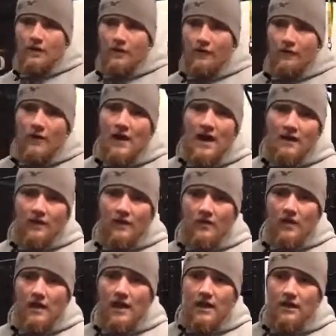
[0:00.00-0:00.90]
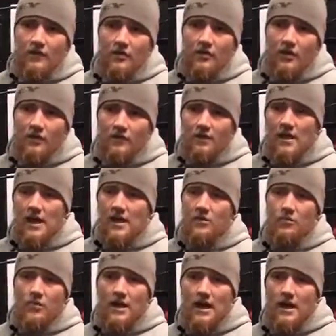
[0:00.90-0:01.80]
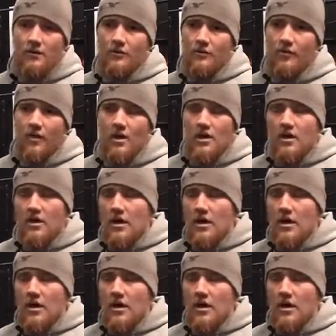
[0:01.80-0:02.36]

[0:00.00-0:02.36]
to 5 sets of 10 reps.